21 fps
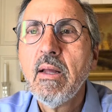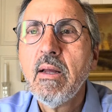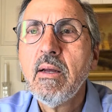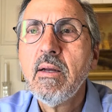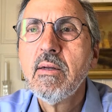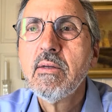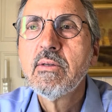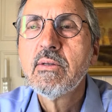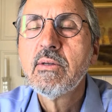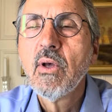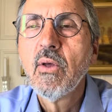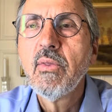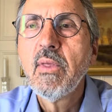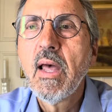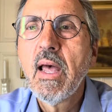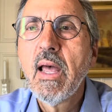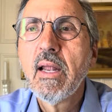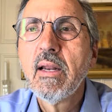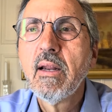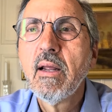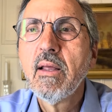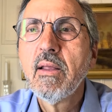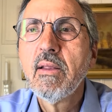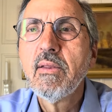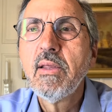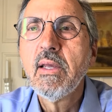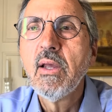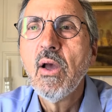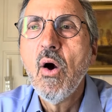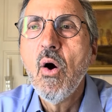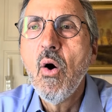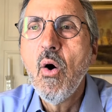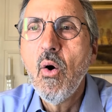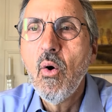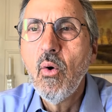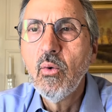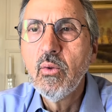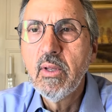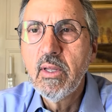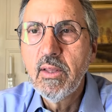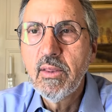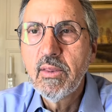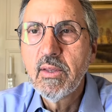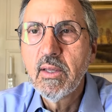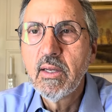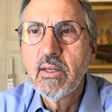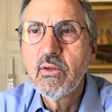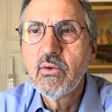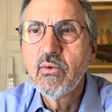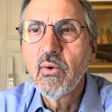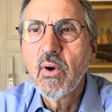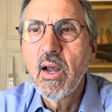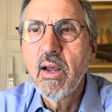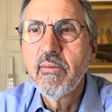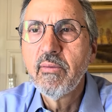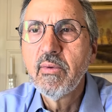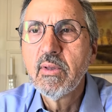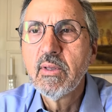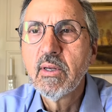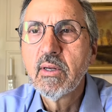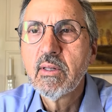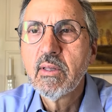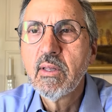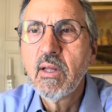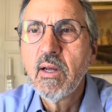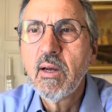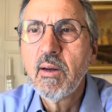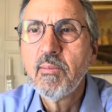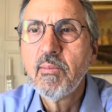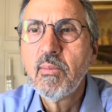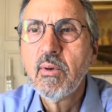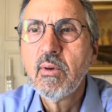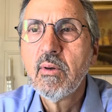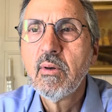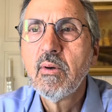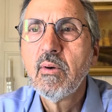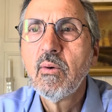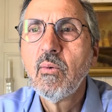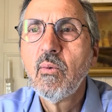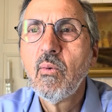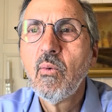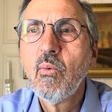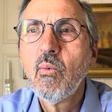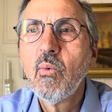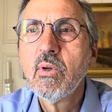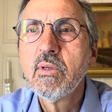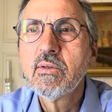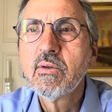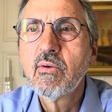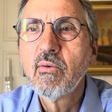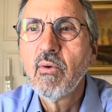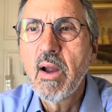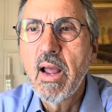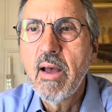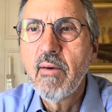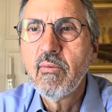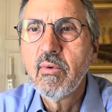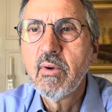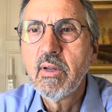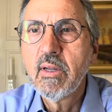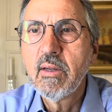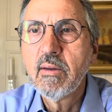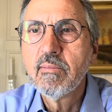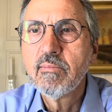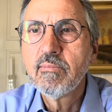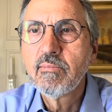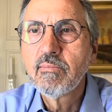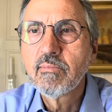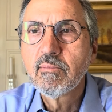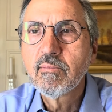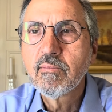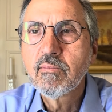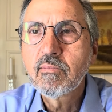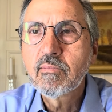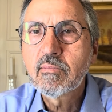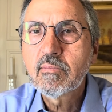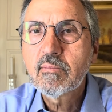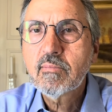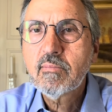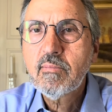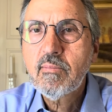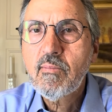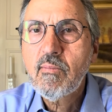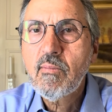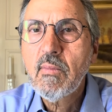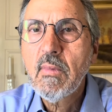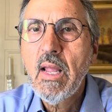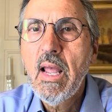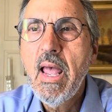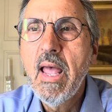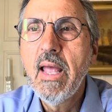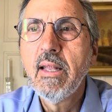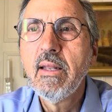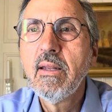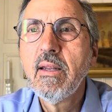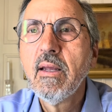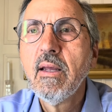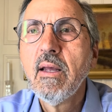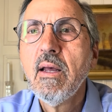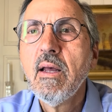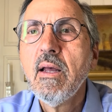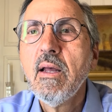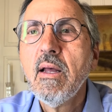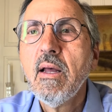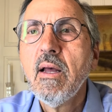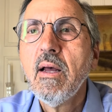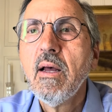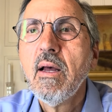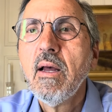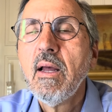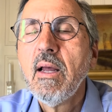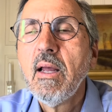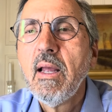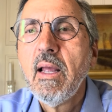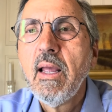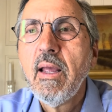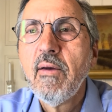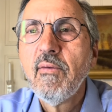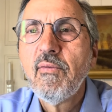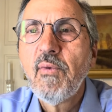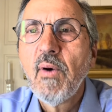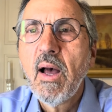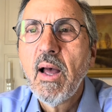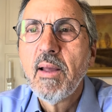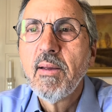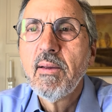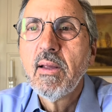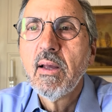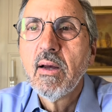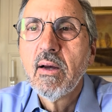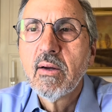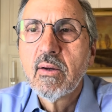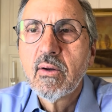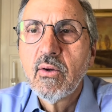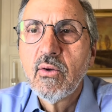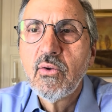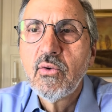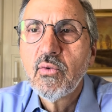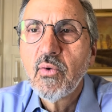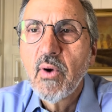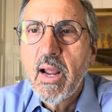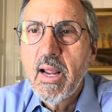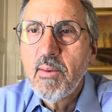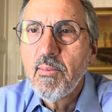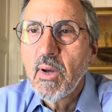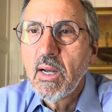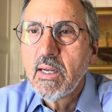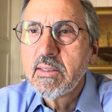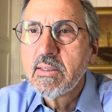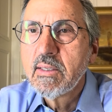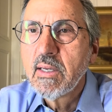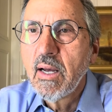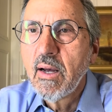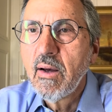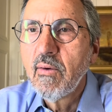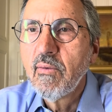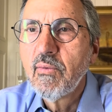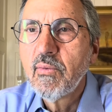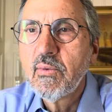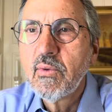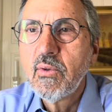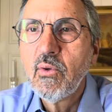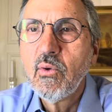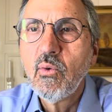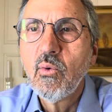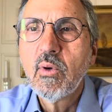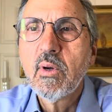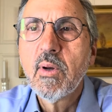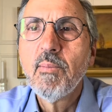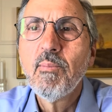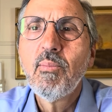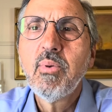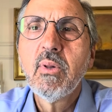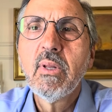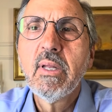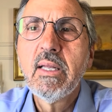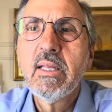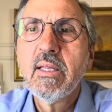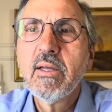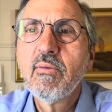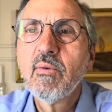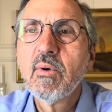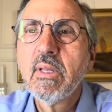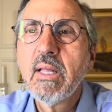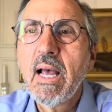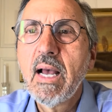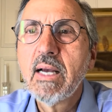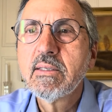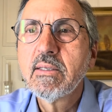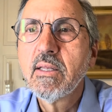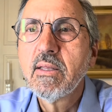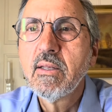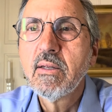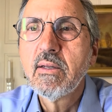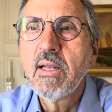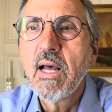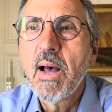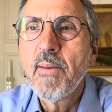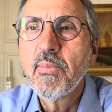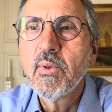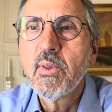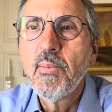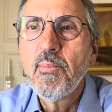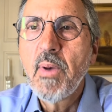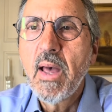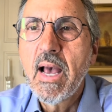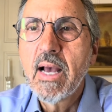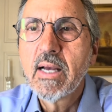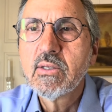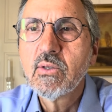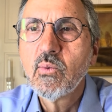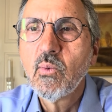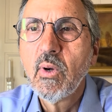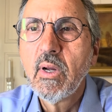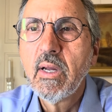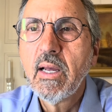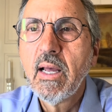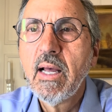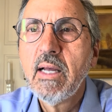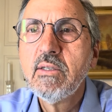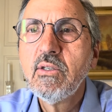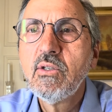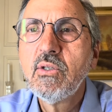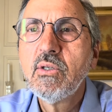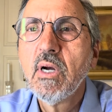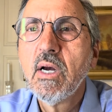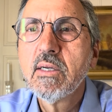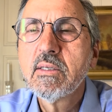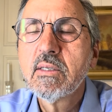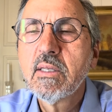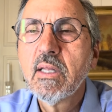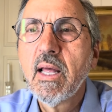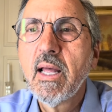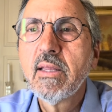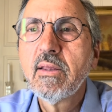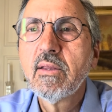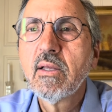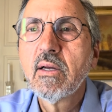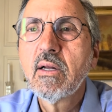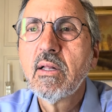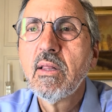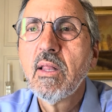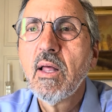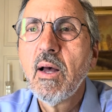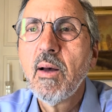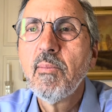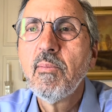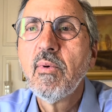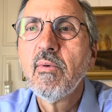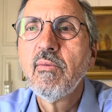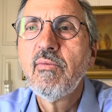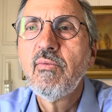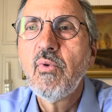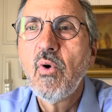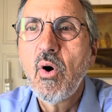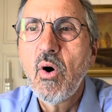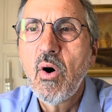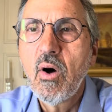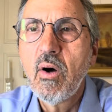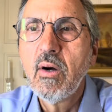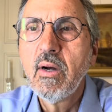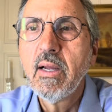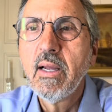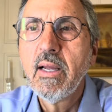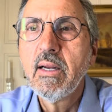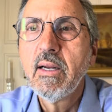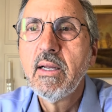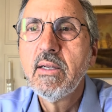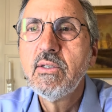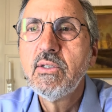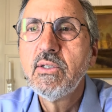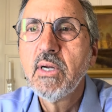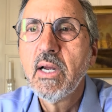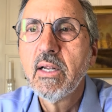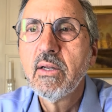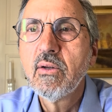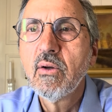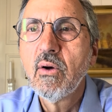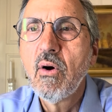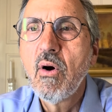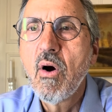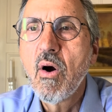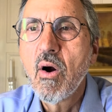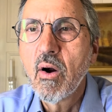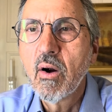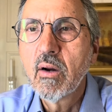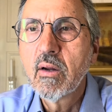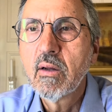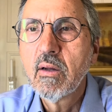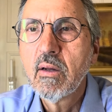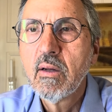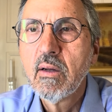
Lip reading: So that the only thing driving the club was gravity. And if I could train myself to completely relax at the top of the backswing and just let the club fall in a gentle arc,